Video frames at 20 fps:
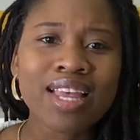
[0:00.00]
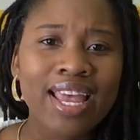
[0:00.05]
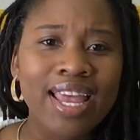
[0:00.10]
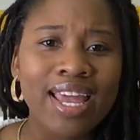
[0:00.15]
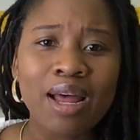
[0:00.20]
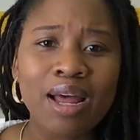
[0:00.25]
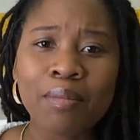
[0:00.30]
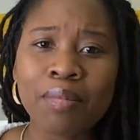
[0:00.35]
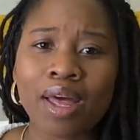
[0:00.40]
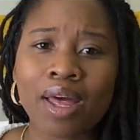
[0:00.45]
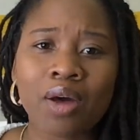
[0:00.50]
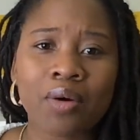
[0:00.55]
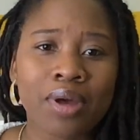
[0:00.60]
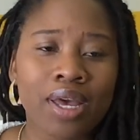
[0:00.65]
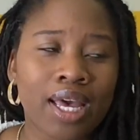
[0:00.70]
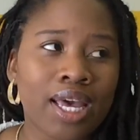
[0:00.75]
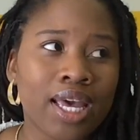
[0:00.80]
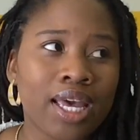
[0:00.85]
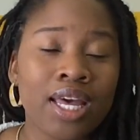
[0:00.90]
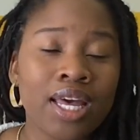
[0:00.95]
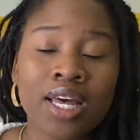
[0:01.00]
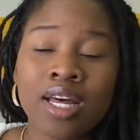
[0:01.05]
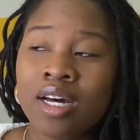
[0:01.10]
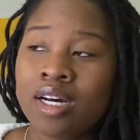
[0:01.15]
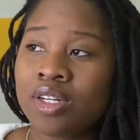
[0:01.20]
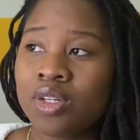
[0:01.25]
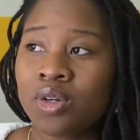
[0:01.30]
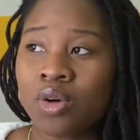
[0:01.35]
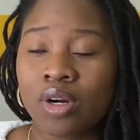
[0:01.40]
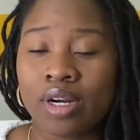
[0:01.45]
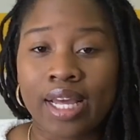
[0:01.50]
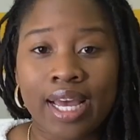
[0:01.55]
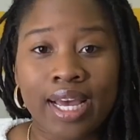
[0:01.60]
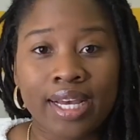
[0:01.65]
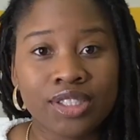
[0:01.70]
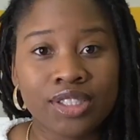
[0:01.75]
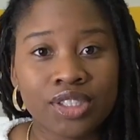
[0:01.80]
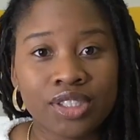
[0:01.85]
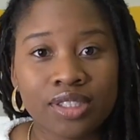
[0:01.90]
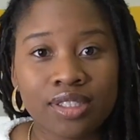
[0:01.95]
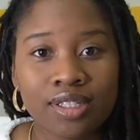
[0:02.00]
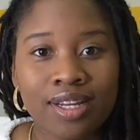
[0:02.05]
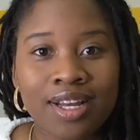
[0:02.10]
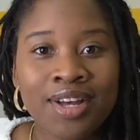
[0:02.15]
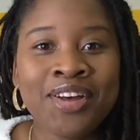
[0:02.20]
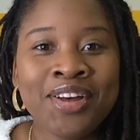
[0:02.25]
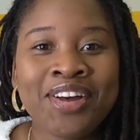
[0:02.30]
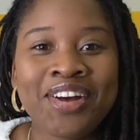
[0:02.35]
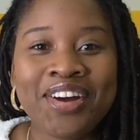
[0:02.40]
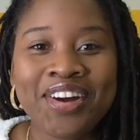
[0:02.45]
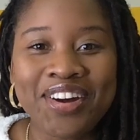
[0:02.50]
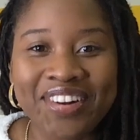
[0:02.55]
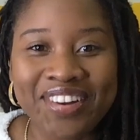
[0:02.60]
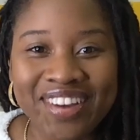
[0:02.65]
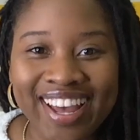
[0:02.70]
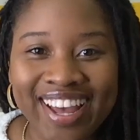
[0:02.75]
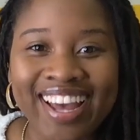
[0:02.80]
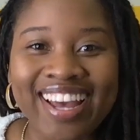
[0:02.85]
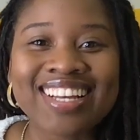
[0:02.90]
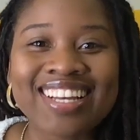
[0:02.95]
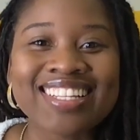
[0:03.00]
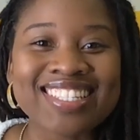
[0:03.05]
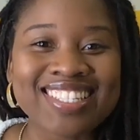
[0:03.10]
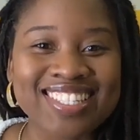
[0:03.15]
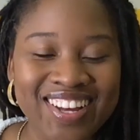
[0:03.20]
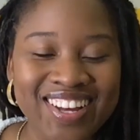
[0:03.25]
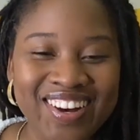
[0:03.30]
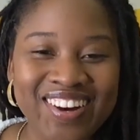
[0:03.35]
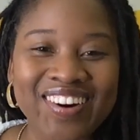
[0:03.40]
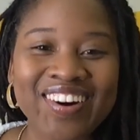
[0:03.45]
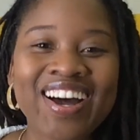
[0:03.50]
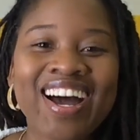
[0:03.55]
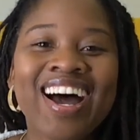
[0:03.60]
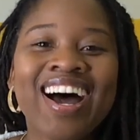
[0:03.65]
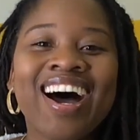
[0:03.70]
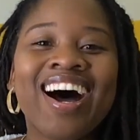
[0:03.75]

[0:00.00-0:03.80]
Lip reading: And I'm like, okay, DoorDash. Okay, so